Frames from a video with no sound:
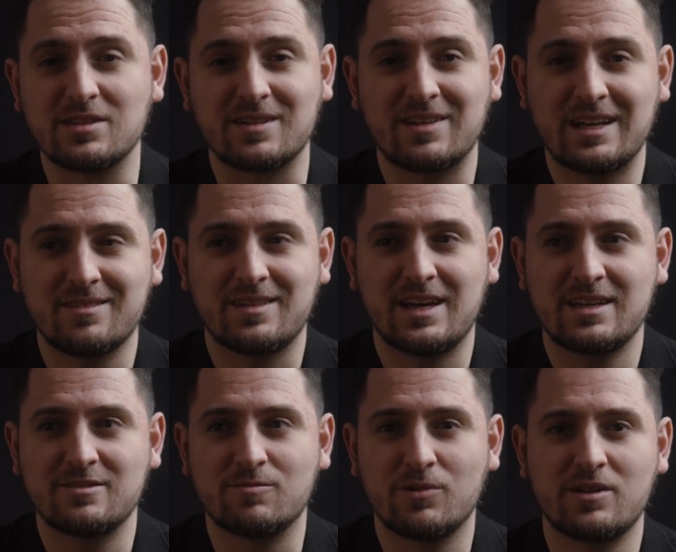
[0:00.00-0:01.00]
like that
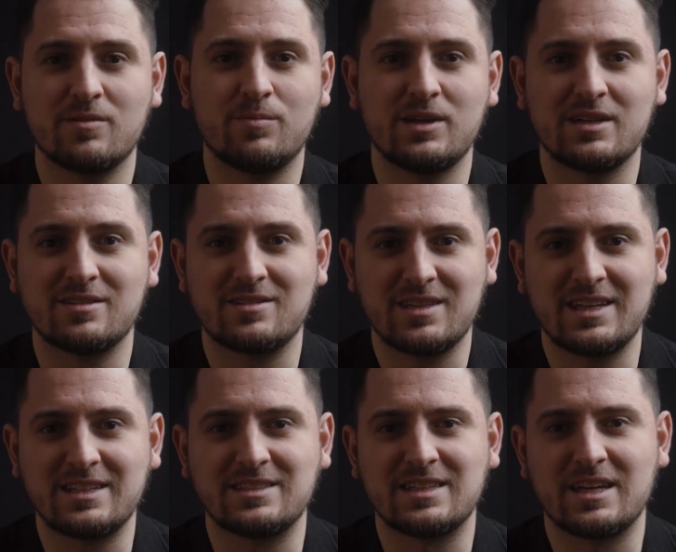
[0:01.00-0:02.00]
is one of the biggest
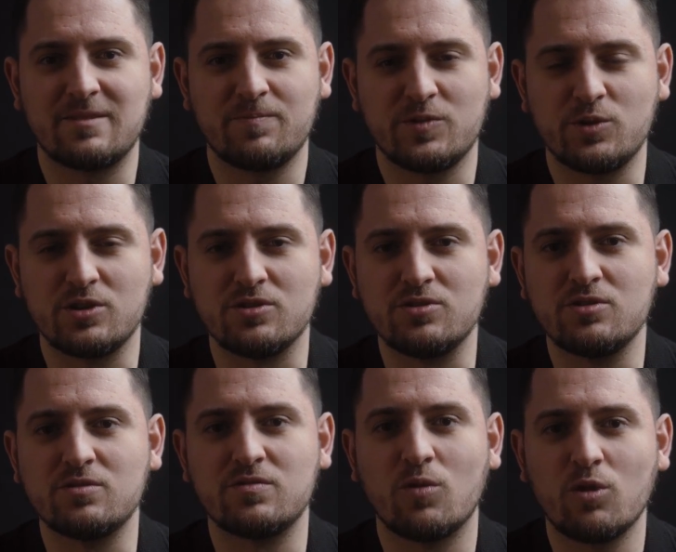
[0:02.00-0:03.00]
things that you can
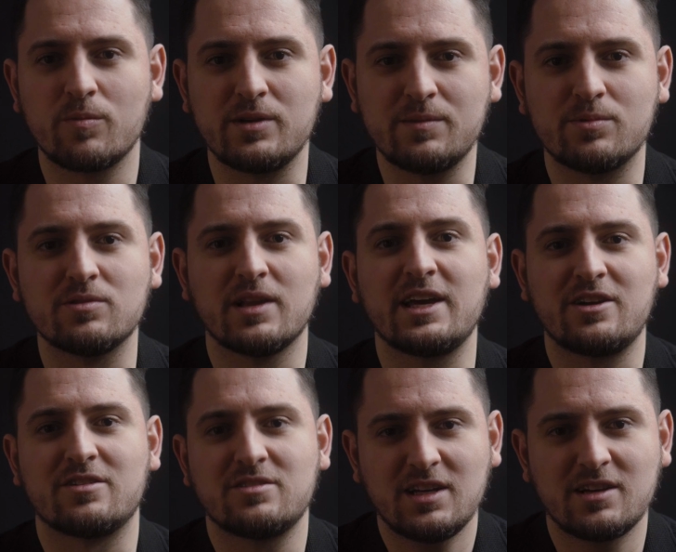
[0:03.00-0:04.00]
do for people like
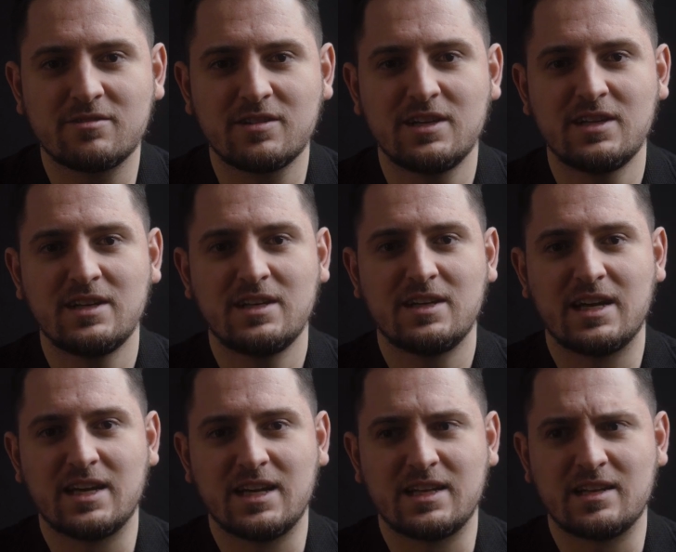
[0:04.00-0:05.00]
yourself
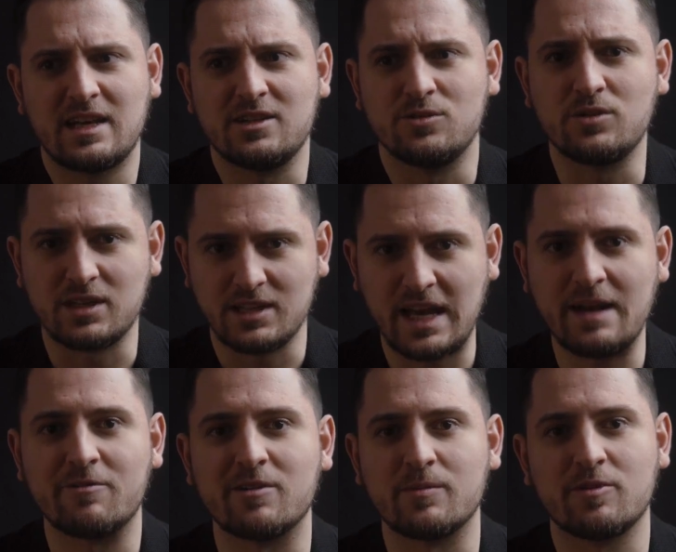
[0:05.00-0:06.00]
and that you can gain
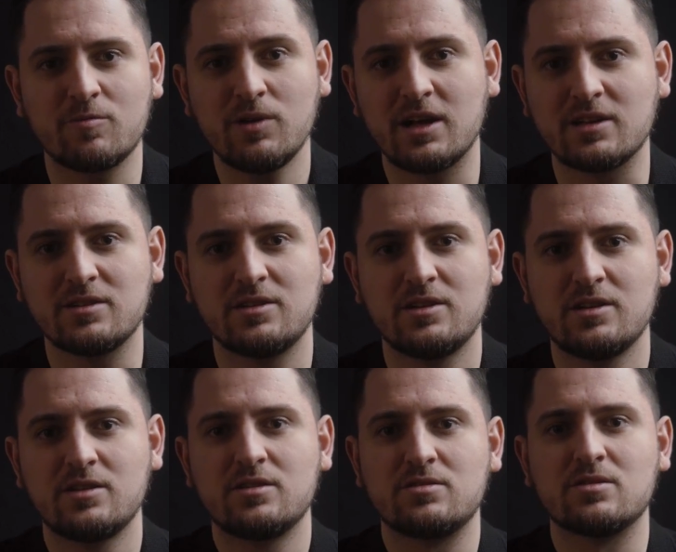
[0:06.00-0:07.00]
from as well.
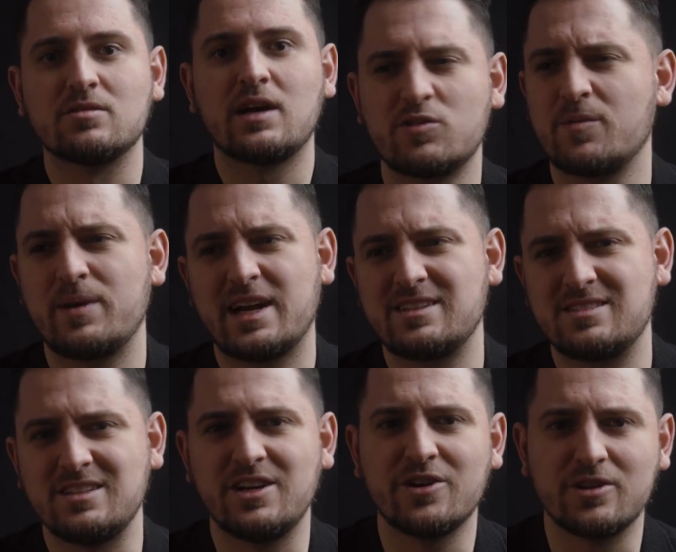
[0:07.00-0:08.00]
So over the past
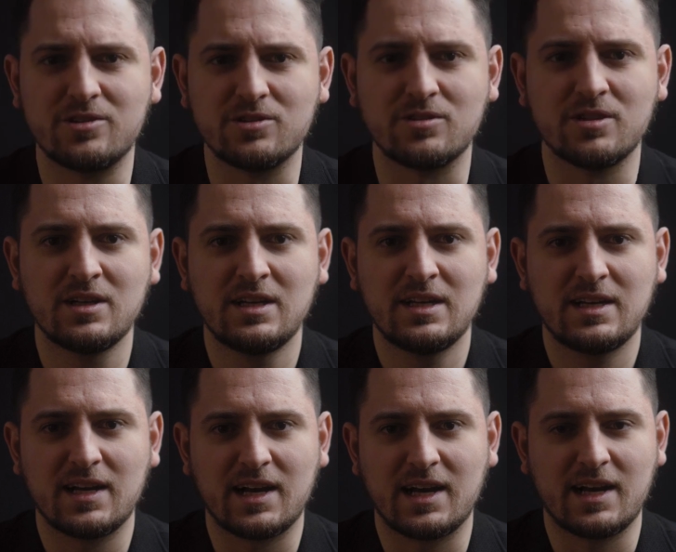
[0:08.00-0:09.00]
year or two,
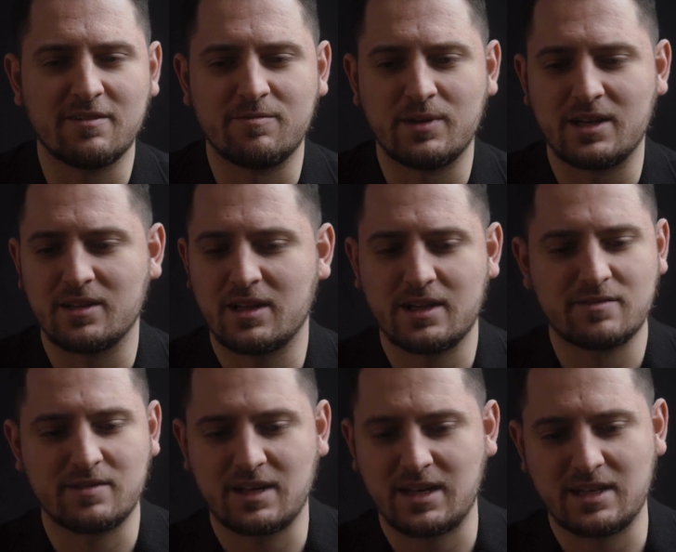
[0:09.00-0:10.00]
I've met a lot
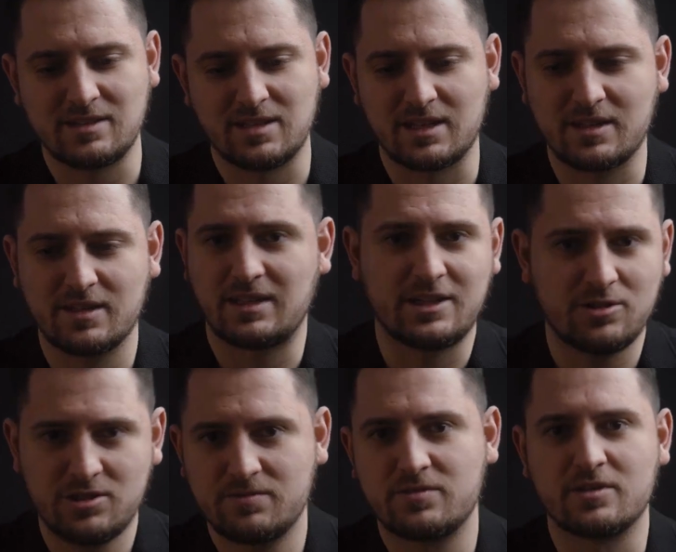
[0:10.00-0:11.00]
of guys like Daniel
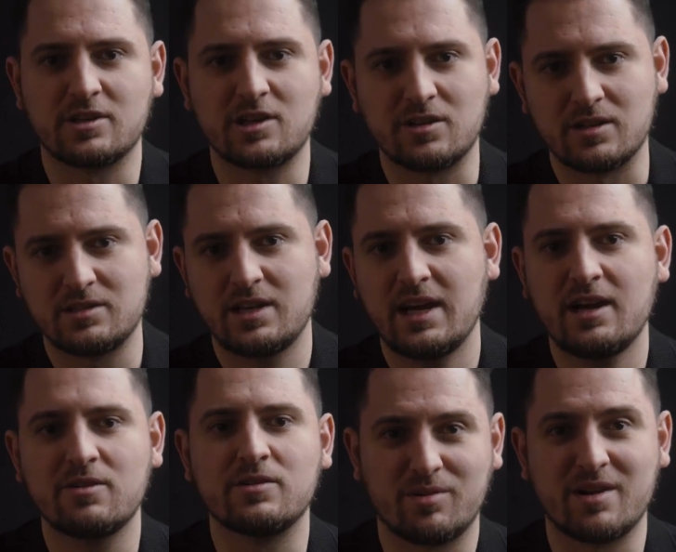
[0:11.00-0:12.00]
Schiffer, Chris
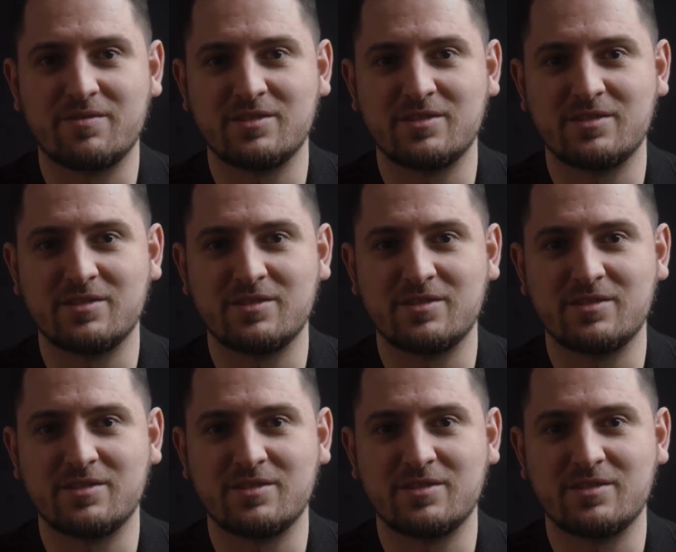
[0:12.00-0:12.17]
Howe, Brian